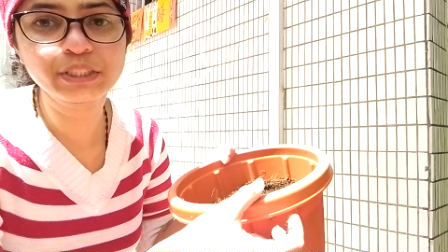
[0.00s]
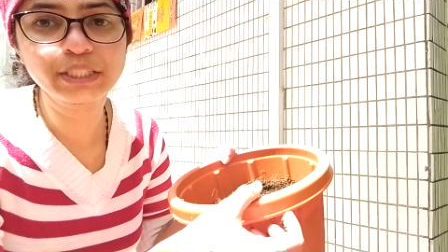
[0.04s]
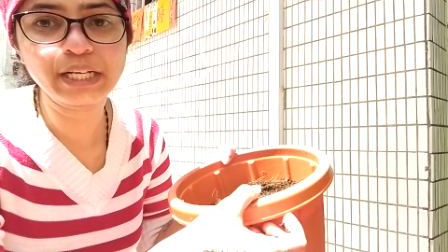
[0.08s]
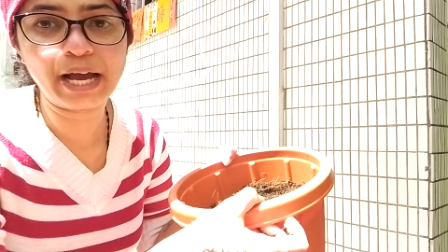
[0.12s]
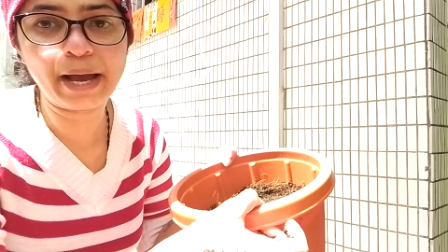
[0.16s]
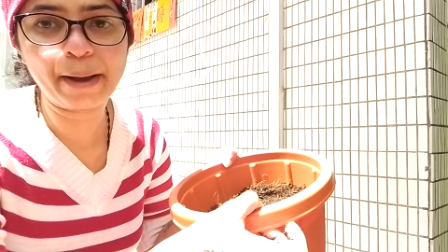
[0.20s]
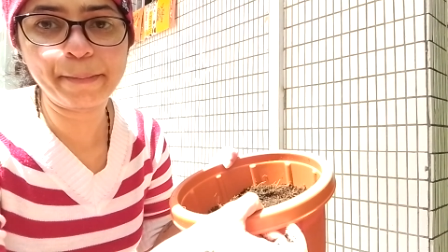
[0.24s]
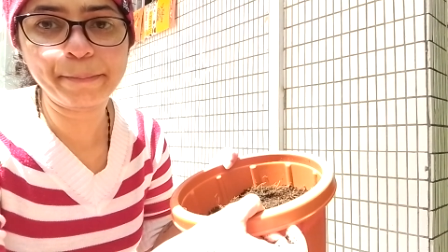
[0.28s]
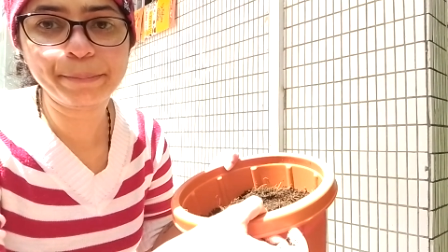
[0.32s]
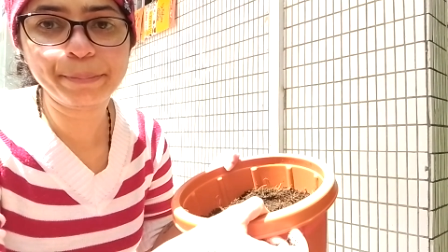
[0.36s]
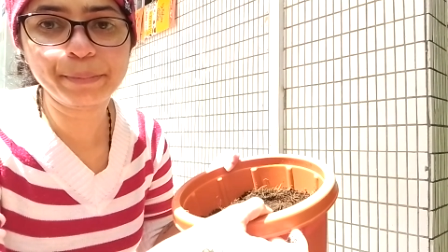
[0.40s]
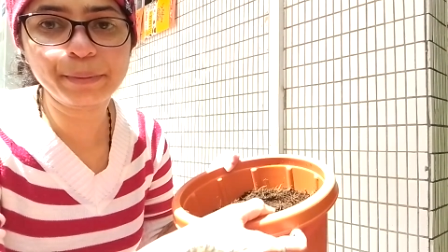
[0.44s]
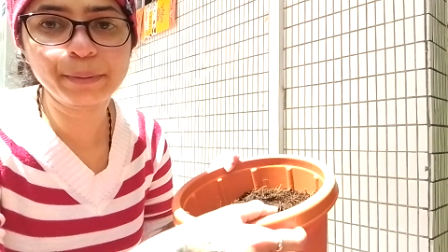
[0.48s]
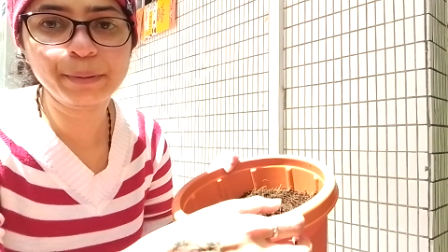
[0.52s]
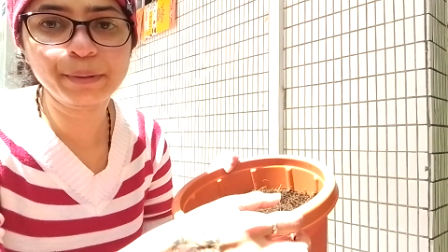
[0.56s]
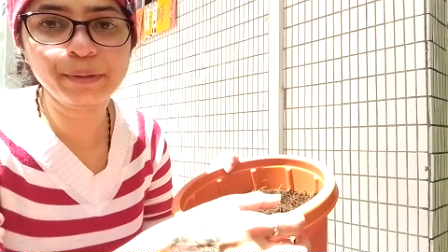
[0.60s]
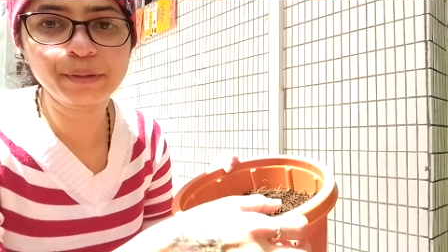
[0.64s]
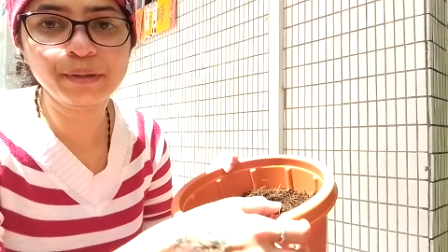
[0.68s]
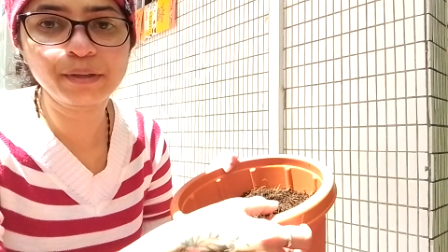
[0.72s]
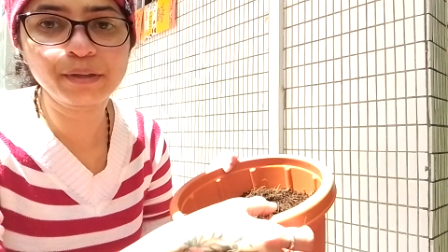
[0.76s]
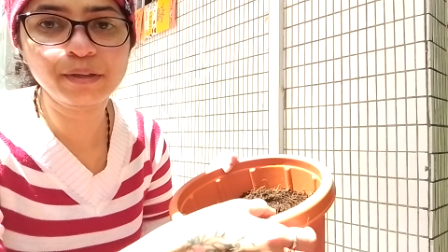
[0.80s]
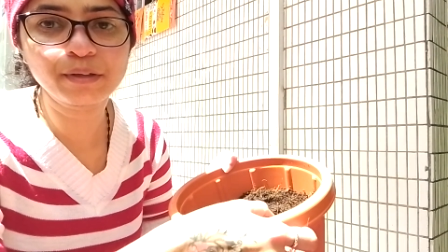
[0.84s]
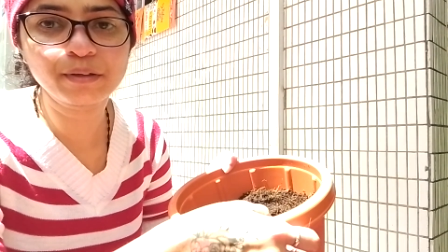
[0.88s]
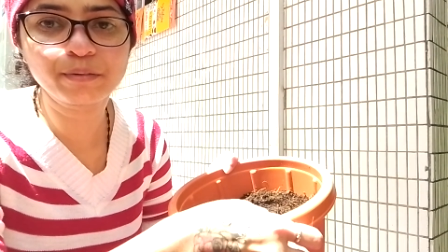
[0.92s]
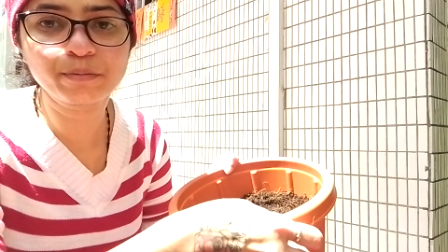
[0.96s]
gap
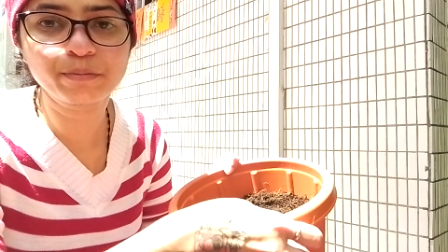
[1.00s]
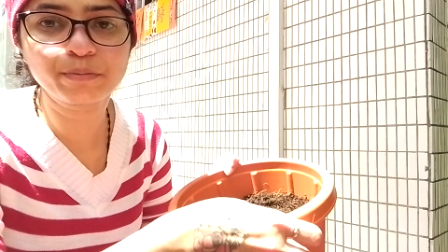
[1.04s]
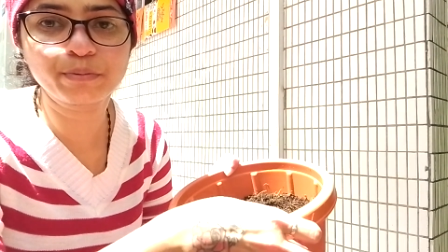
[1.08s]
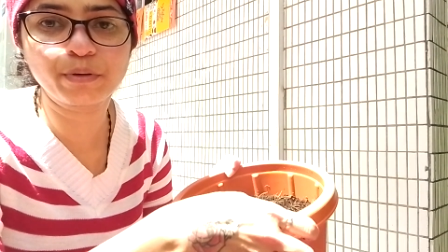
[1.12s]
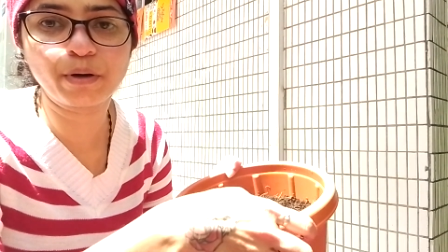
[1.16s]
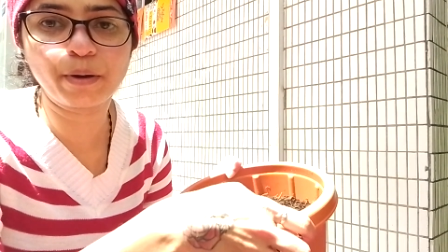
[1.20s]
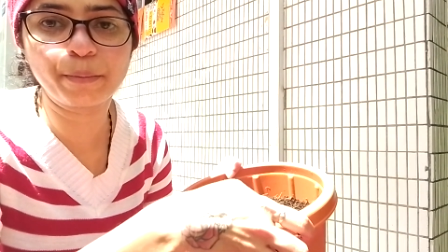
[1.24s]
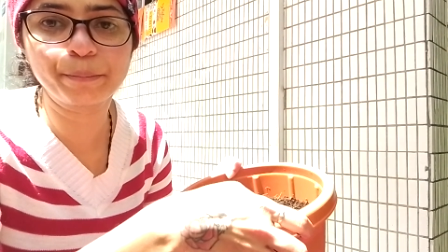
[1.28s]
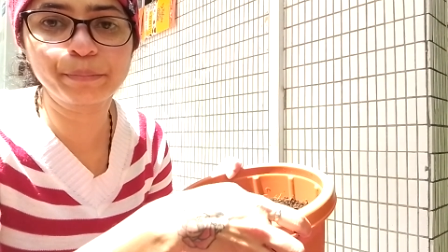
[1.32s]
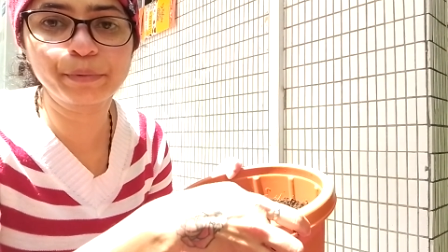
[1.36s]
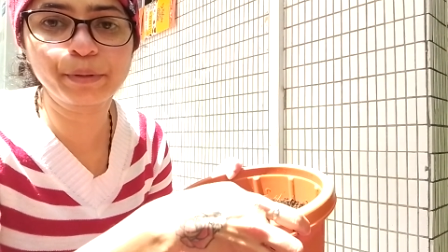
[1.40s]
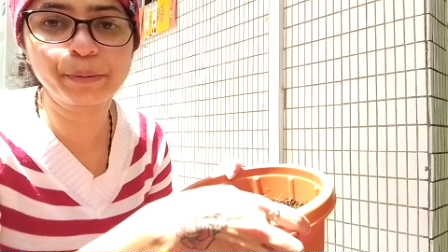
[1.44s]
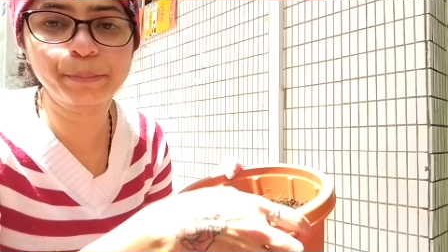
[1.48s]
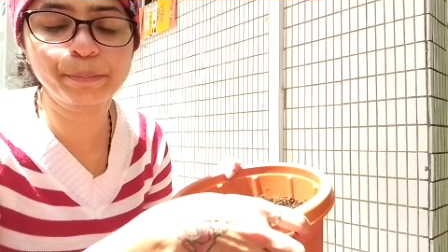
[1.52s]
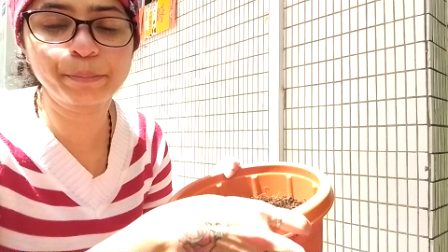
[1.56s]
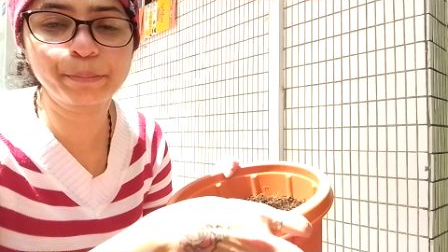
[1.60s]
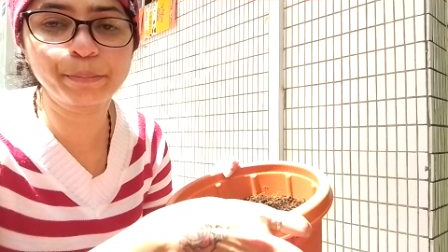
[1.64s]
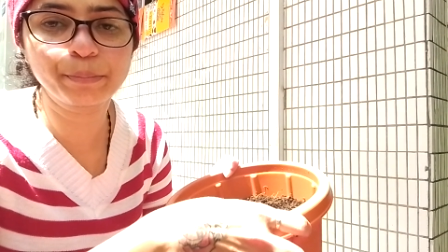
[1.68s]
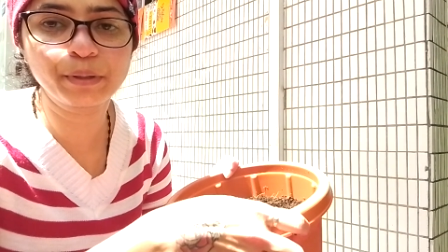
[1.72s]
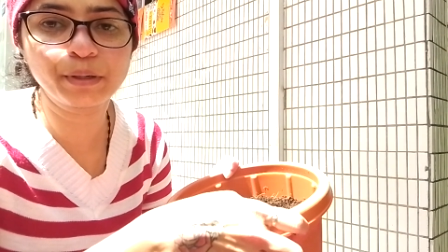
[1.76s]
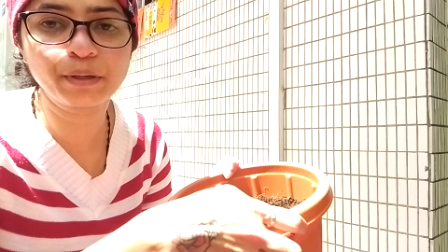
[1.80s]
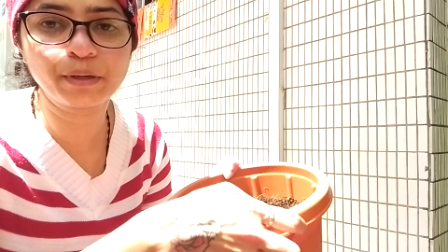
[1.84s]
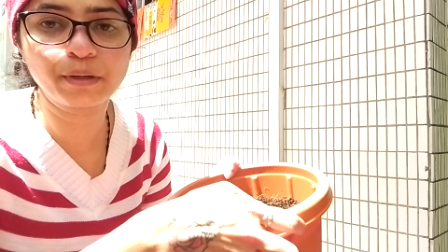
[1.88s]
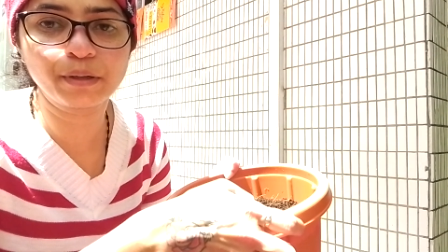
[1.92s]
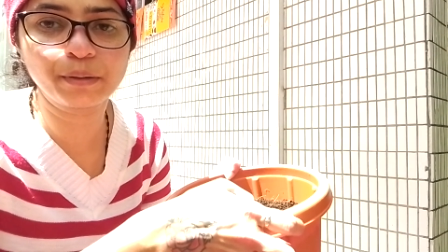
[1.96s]
from the
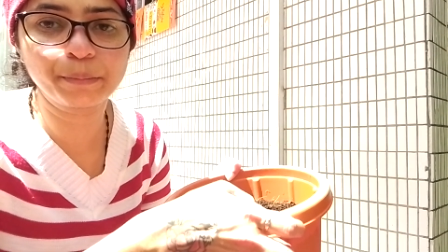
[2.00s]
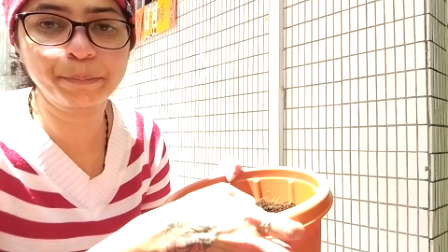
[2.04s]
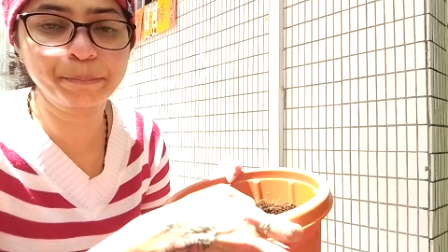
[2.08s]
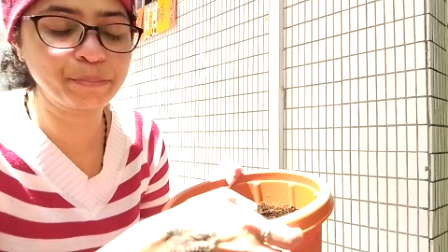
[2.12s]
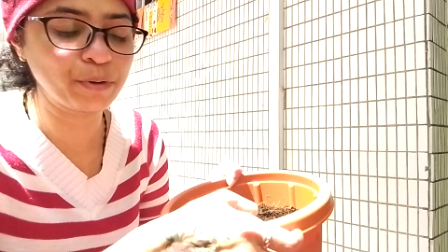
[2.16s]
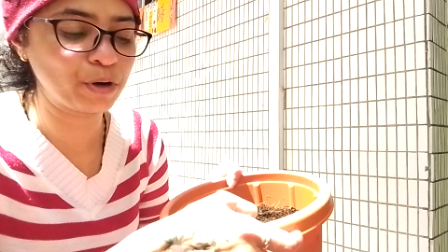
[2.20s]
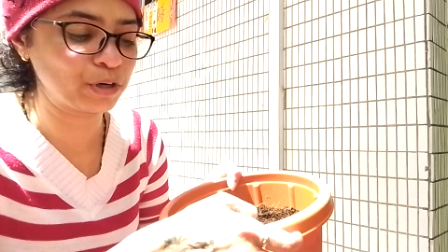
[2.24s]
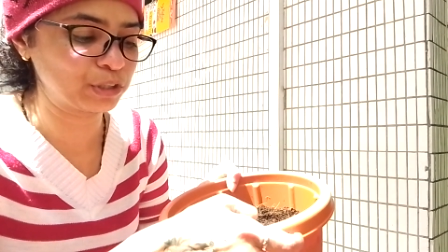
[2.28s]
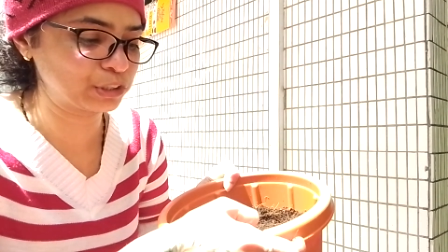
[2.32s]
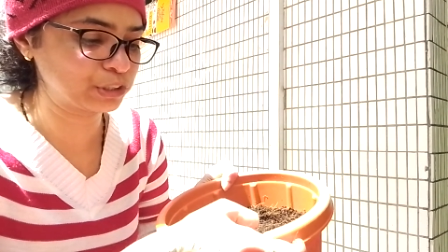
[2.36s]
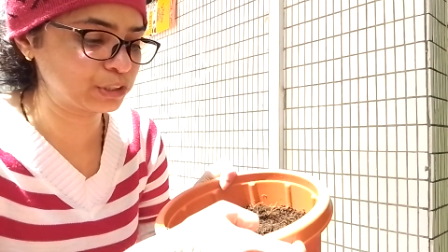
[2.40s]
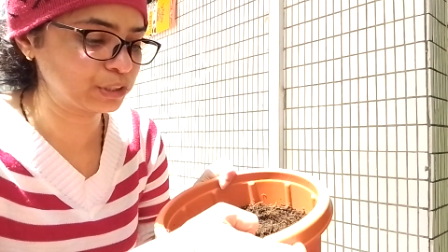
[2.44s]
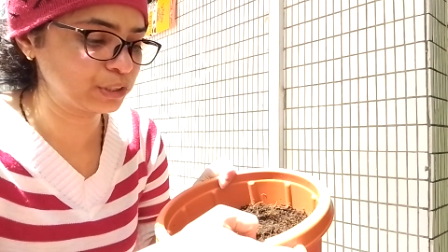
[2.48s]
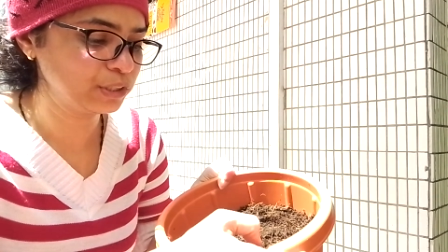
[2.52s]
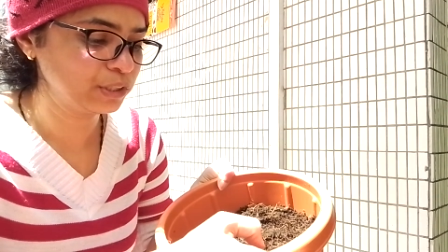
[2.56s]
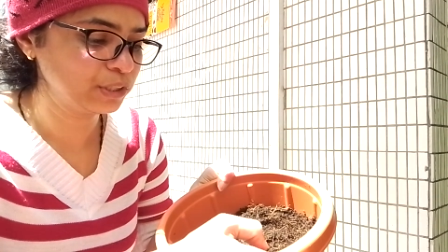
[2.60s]
pot.